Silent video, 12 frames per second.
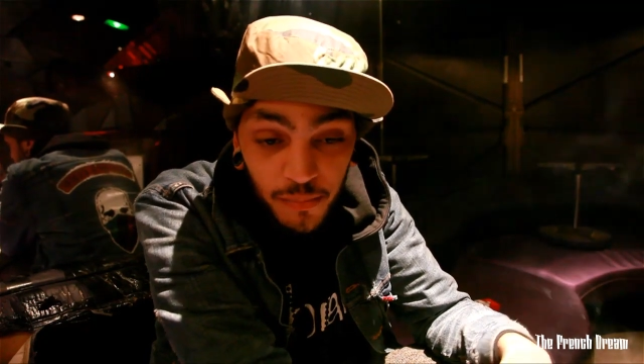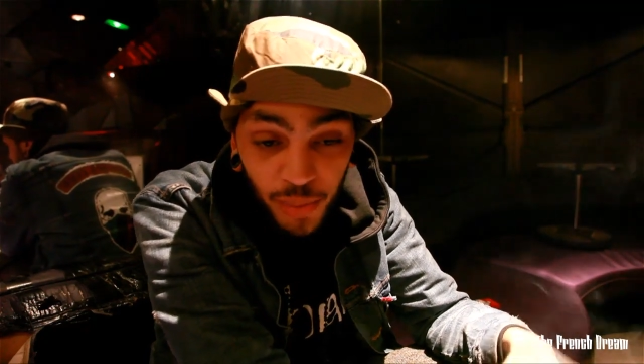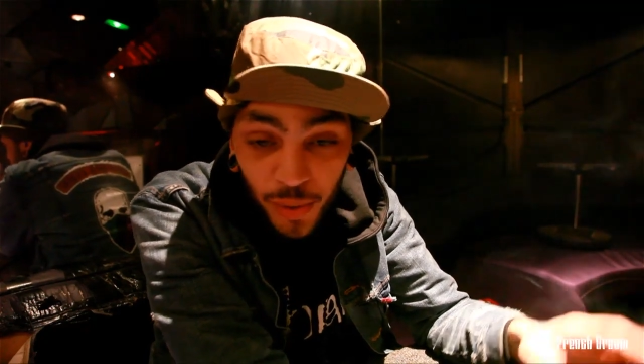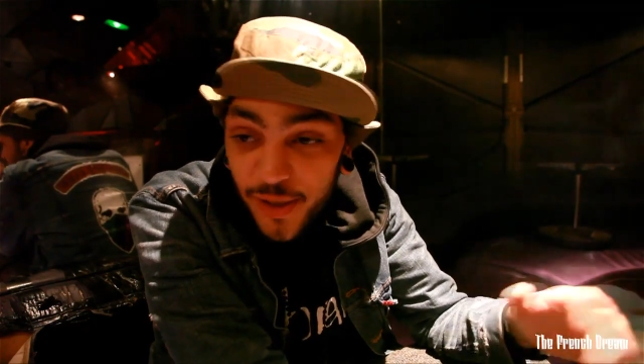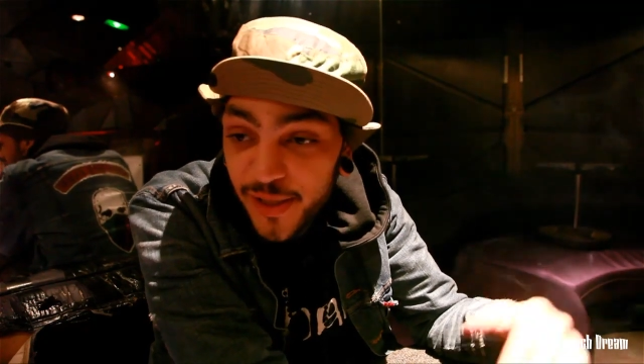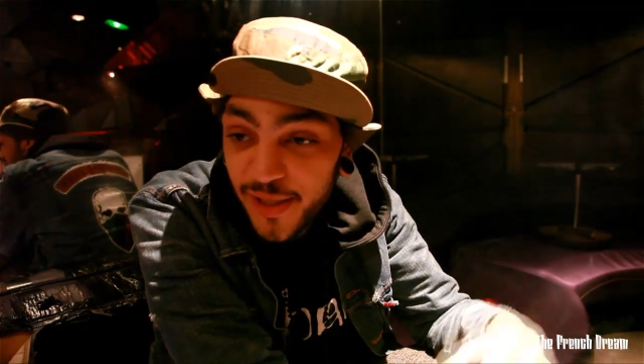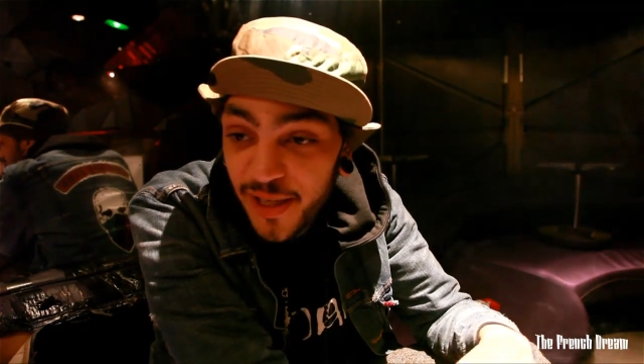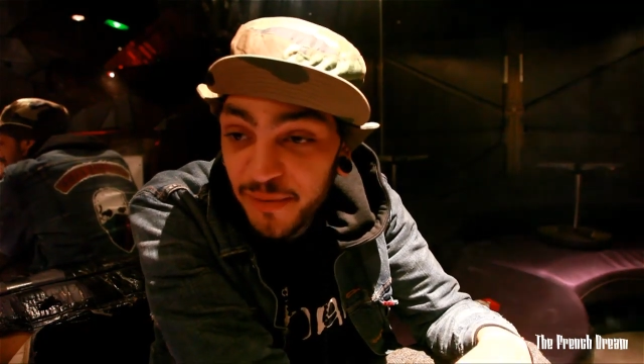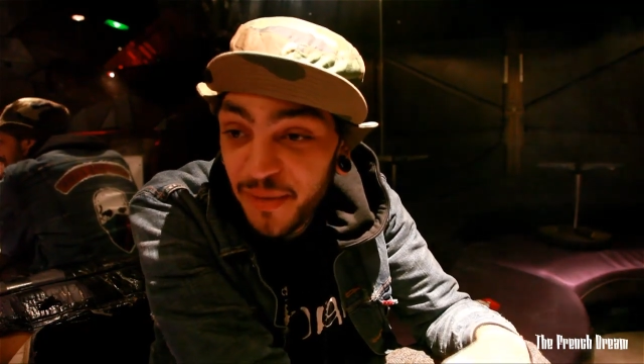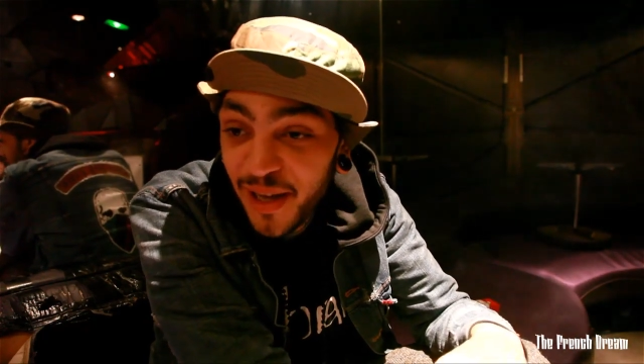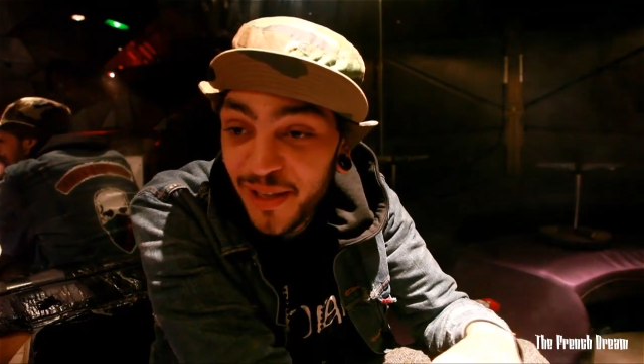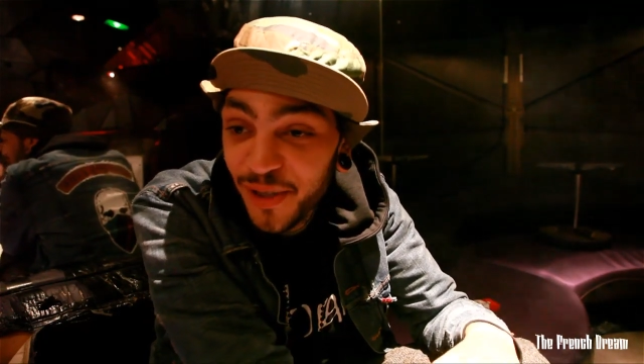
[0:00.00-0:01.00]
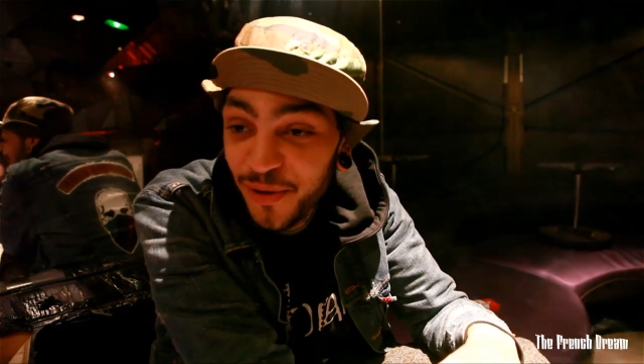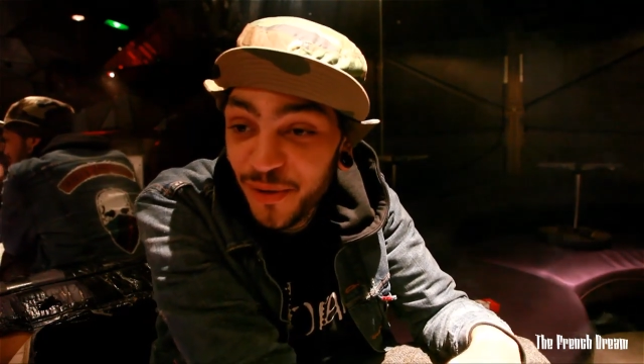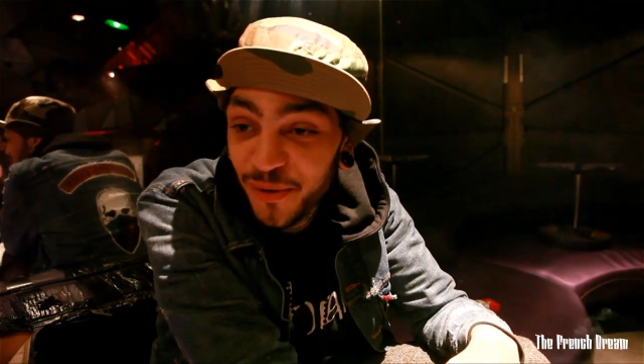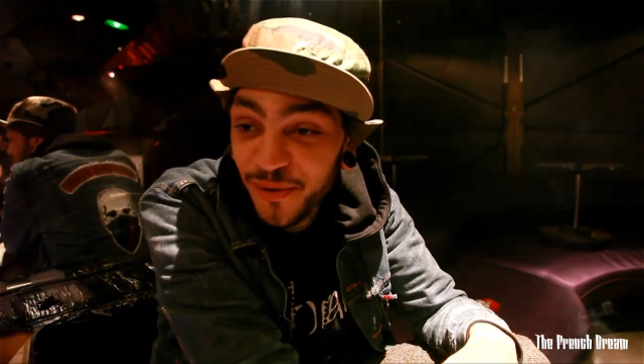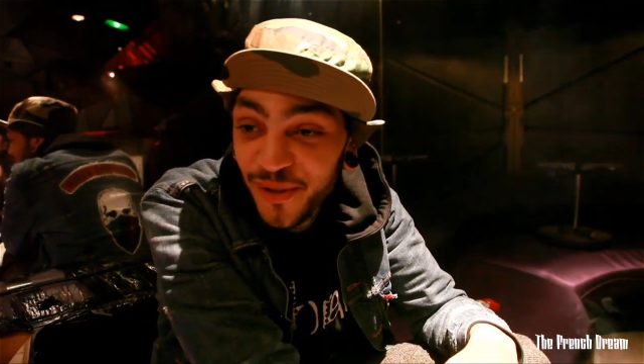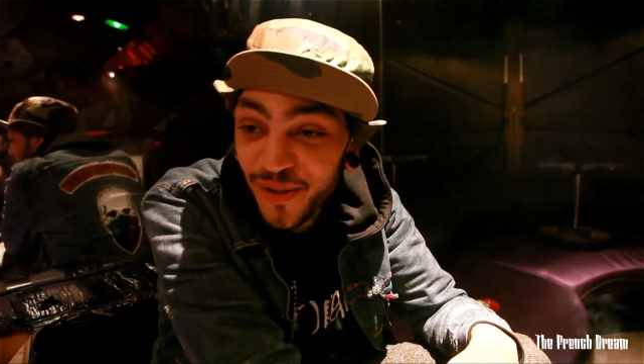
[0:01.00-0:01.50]
Poison and Motley
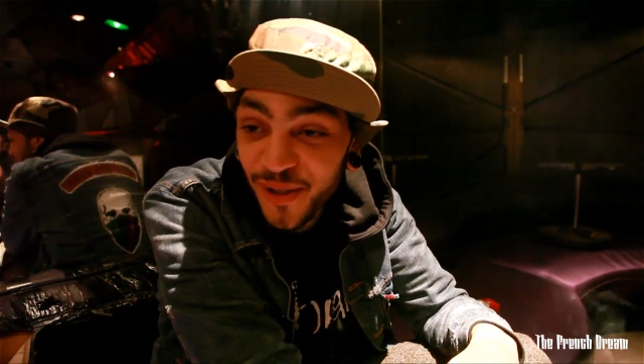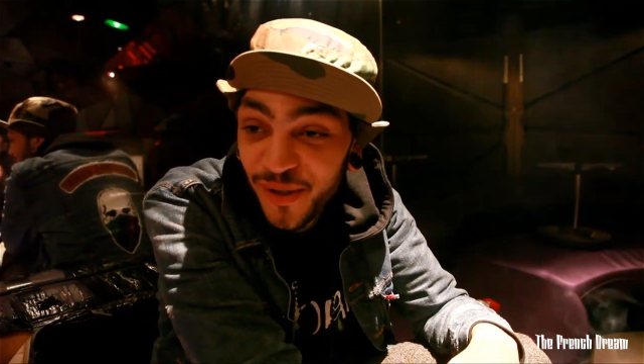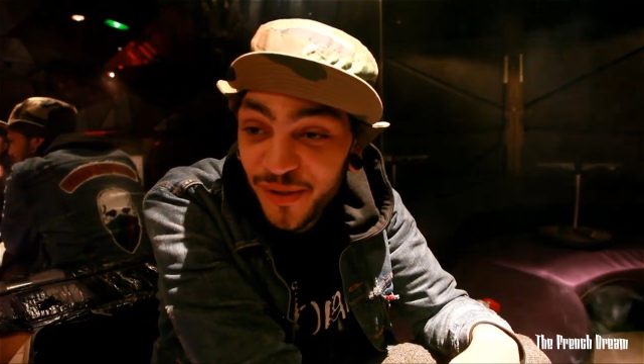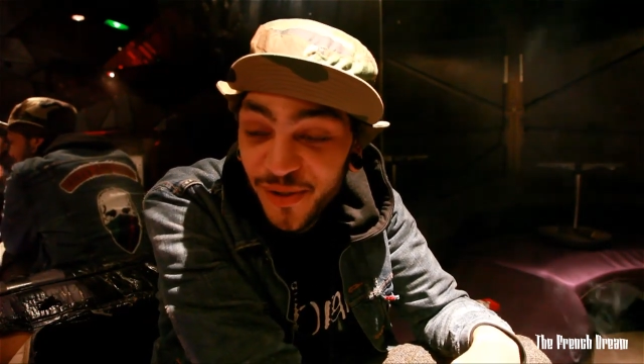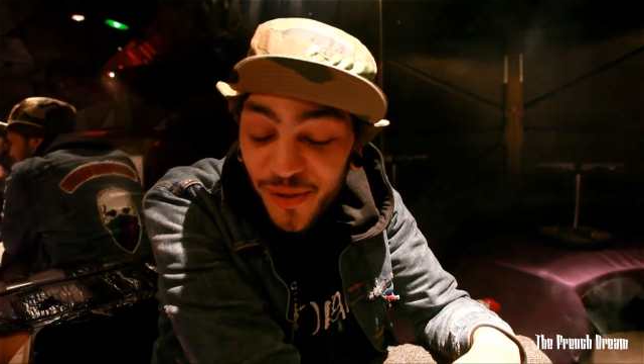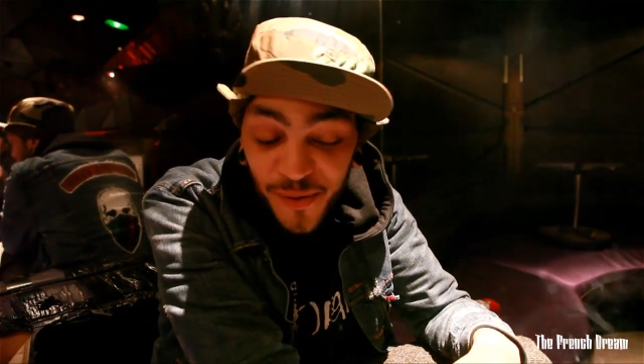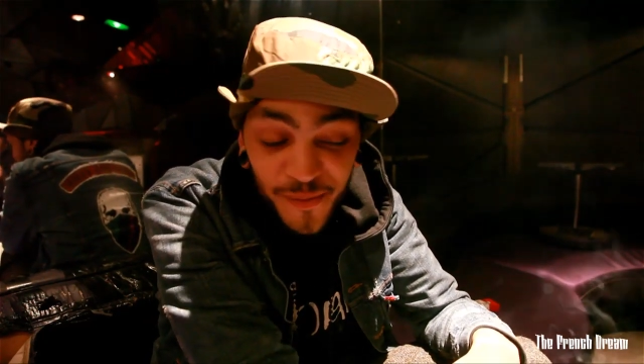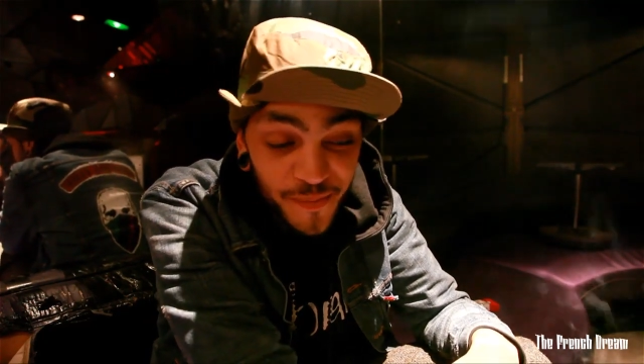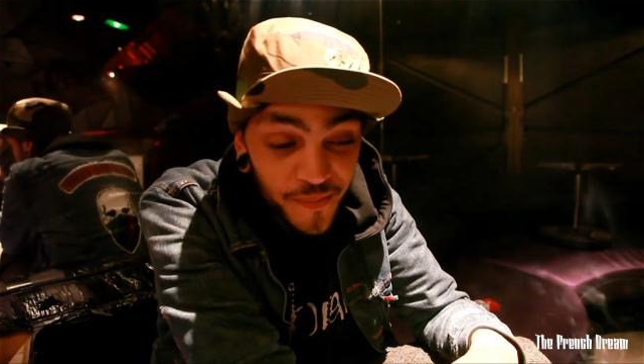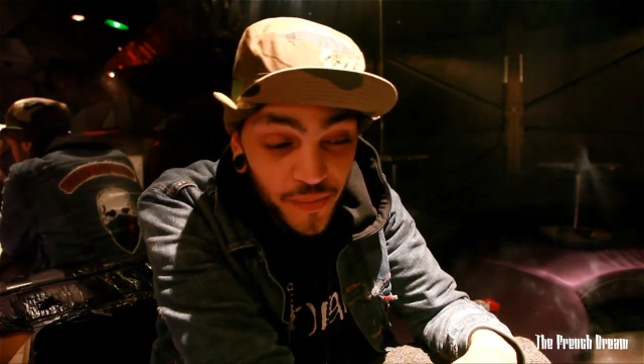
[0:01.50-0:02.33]
Crue, you know, so